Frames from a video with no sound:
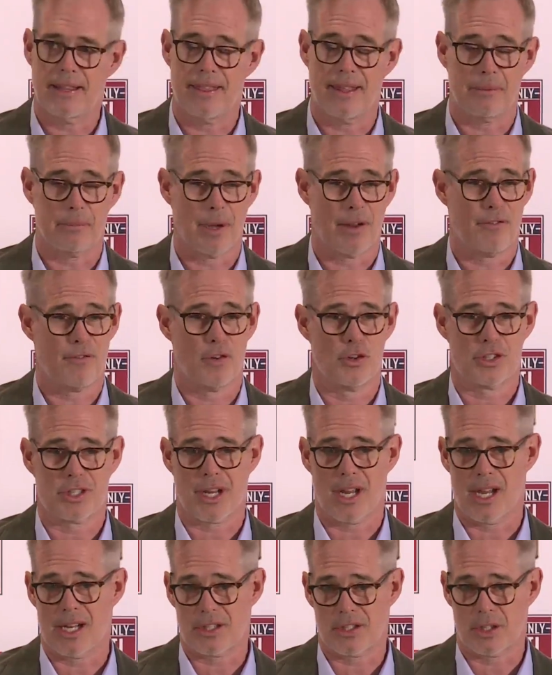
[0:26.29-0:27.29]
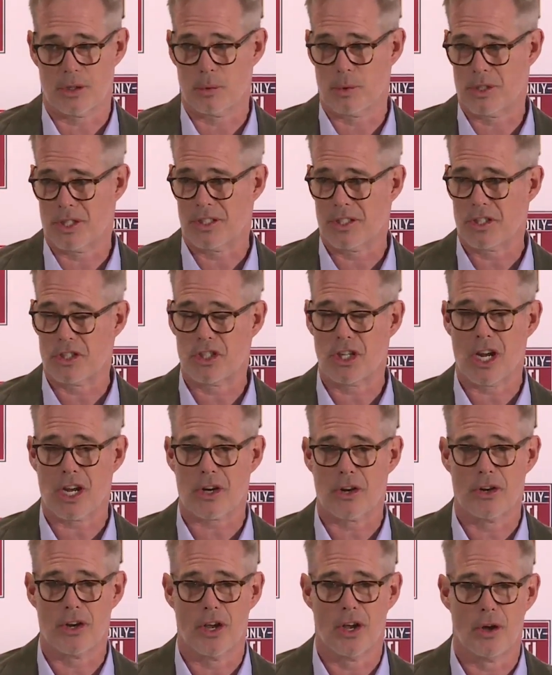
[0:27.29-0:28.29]
I think my first concert was at the
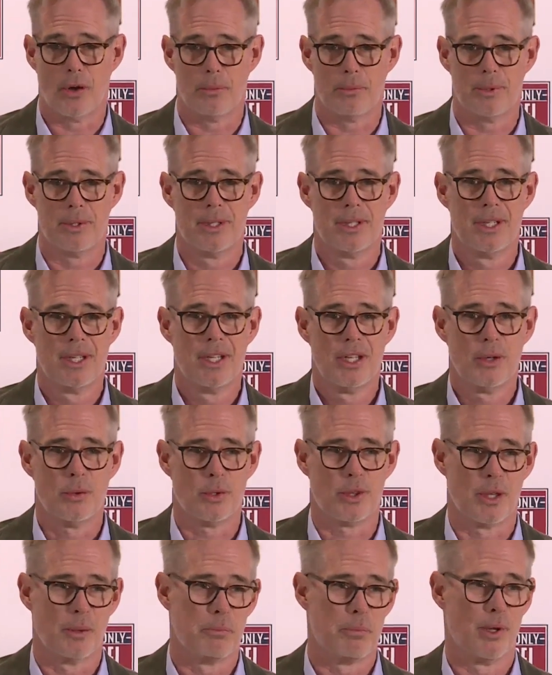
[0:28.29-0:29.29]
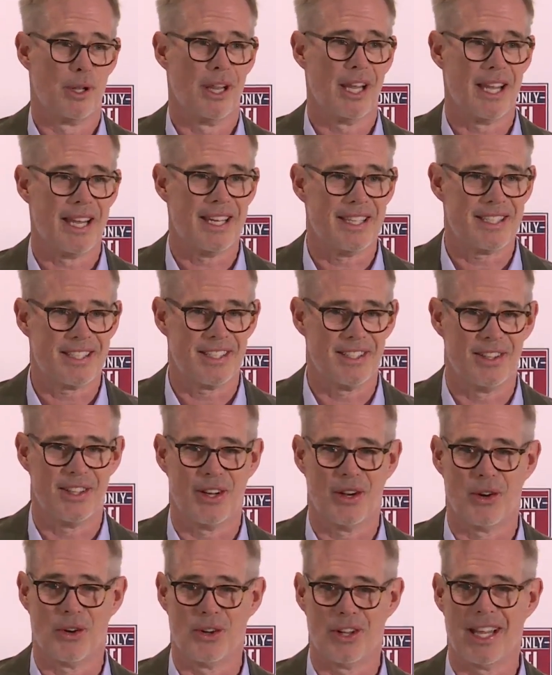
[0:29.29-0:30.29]
Checker Dome with the Police in
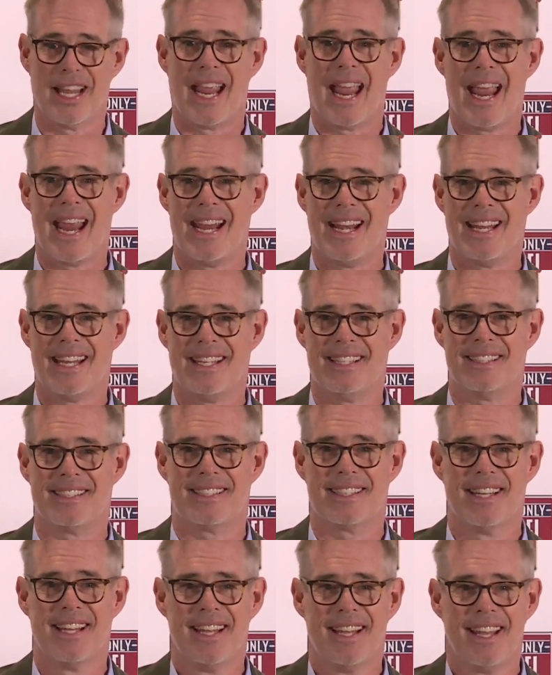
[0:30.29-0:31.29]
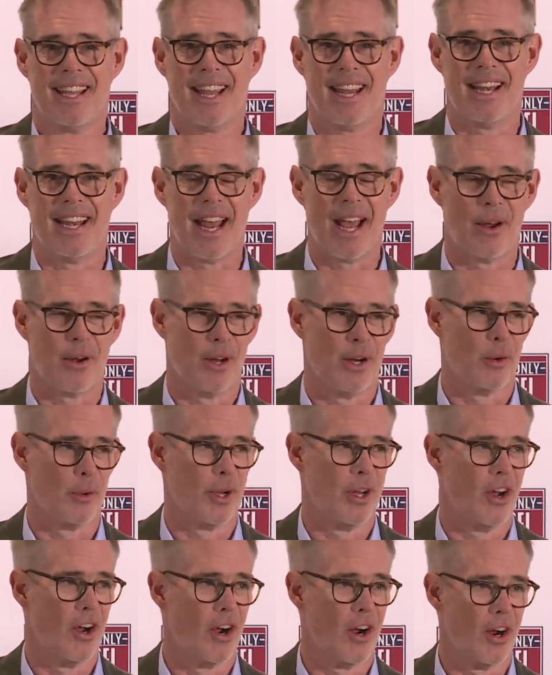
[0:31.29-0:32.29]
the early eighties, and now here
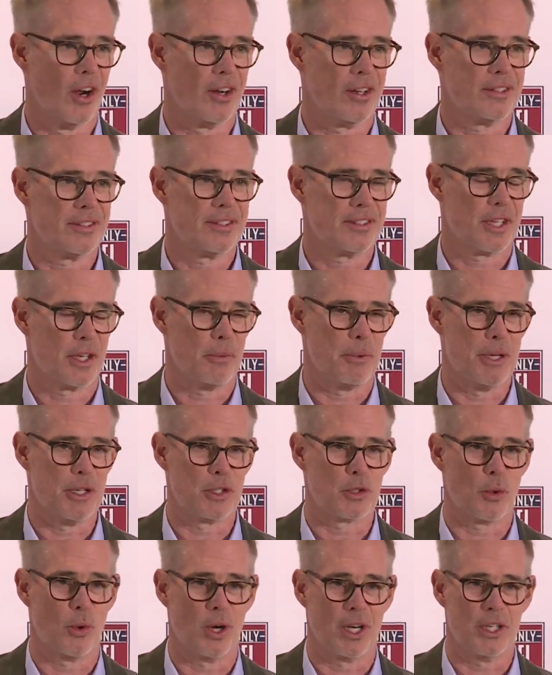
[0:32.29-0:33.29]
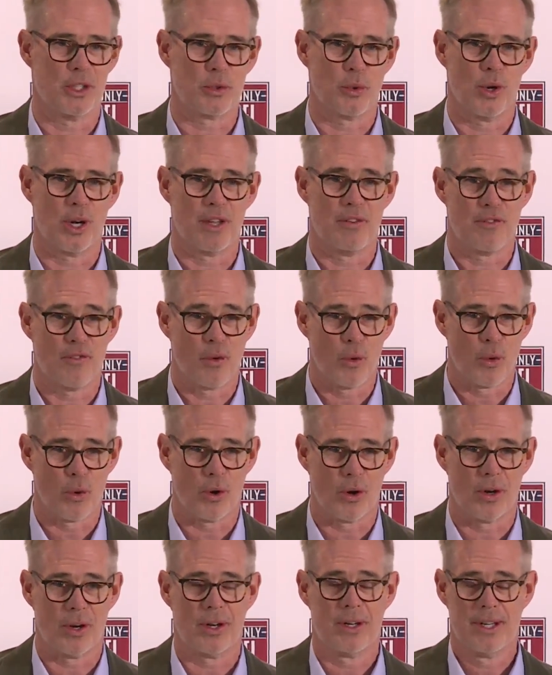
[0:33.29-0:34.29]
we are. It's going to be in twenty
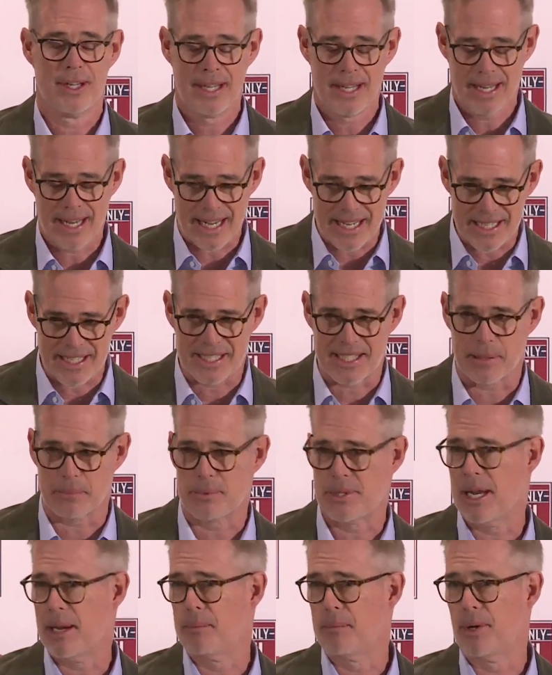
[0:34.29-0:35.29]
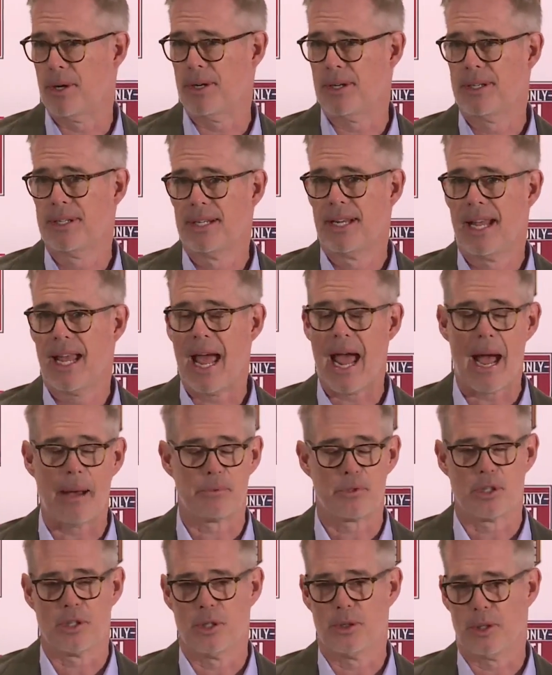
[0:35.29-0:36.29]
twenty-four in September.
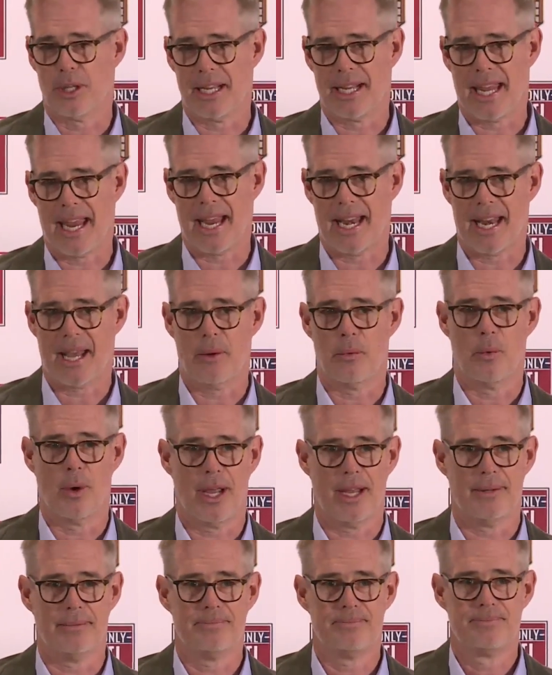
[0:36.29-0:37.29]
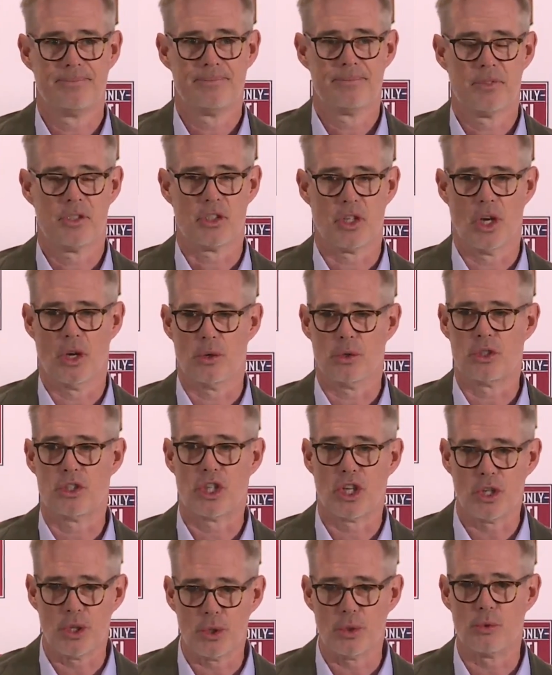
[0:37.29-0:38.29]
Absolutely cannot wait. So
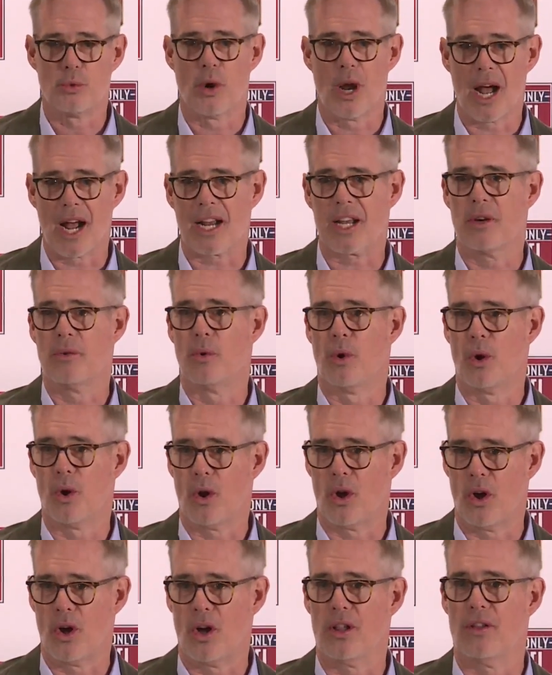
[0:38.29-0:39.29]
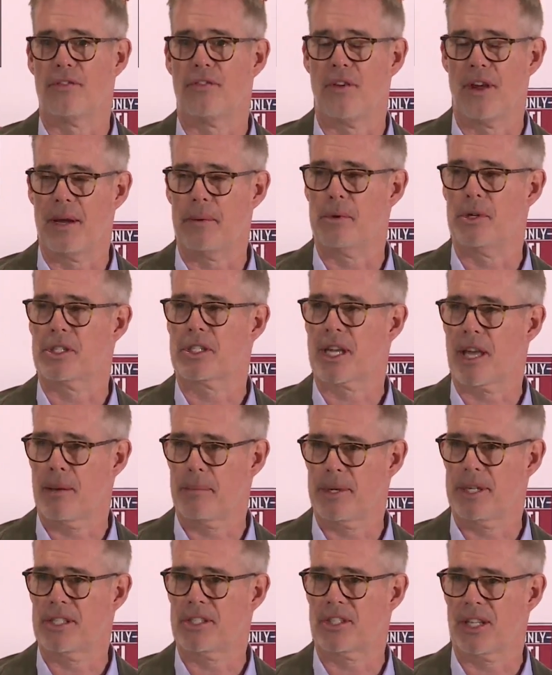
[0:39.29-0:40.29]
two rock and roll Hall of Famers
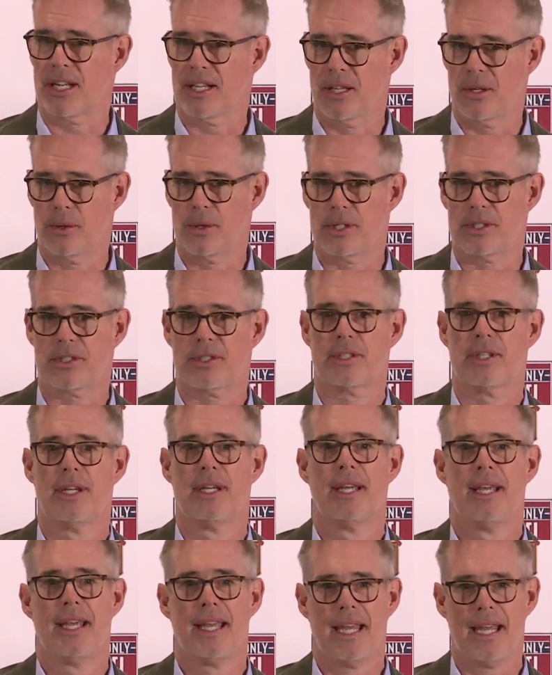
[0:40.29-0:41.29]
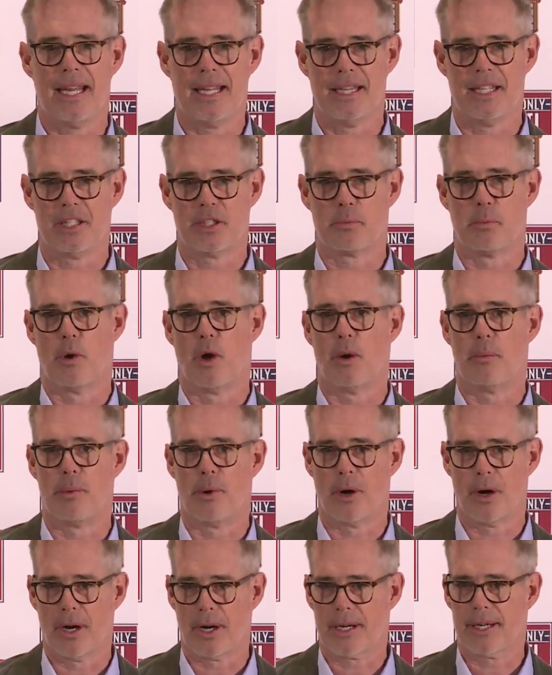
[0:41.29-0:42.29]
coming to Saint Louis in this
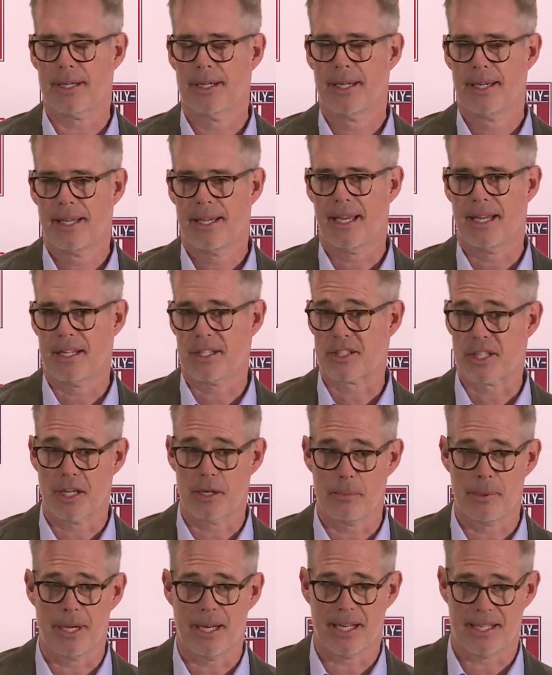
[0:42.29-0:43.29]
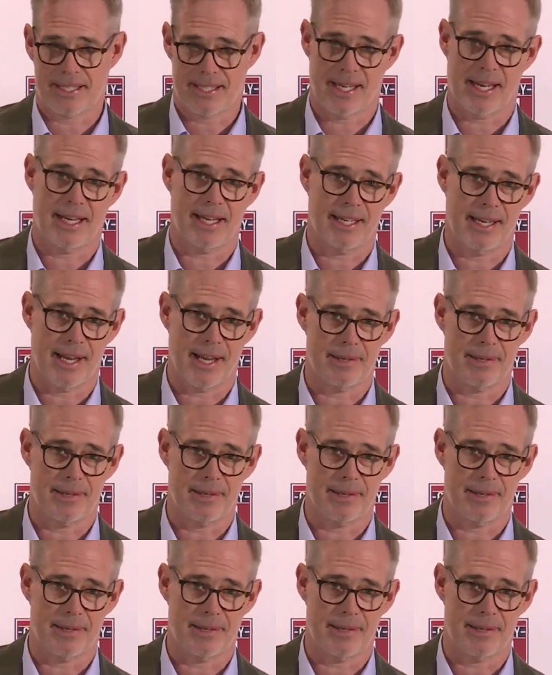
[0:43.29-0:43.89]
ballpark, and it's going to be an exciting